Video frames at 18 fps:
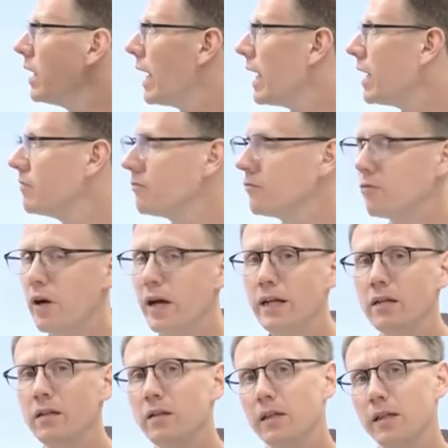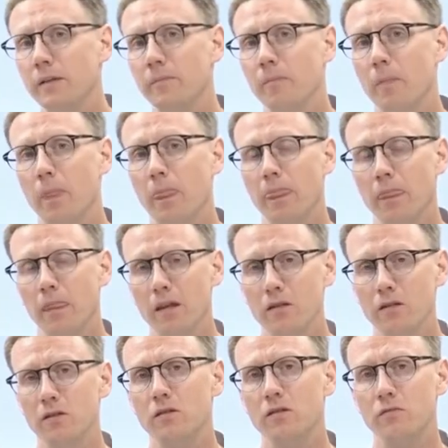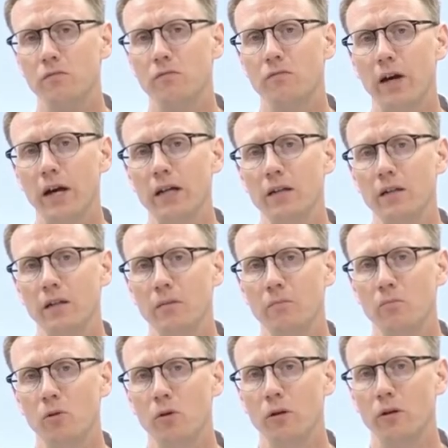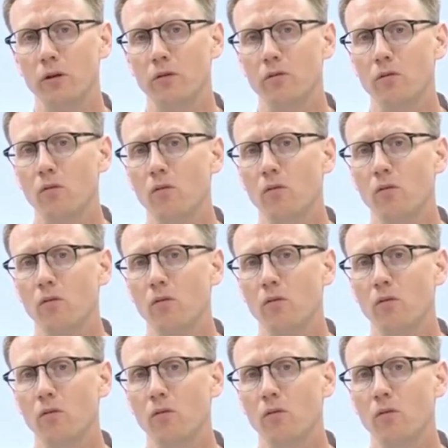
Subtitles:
And finally, this is vitally important.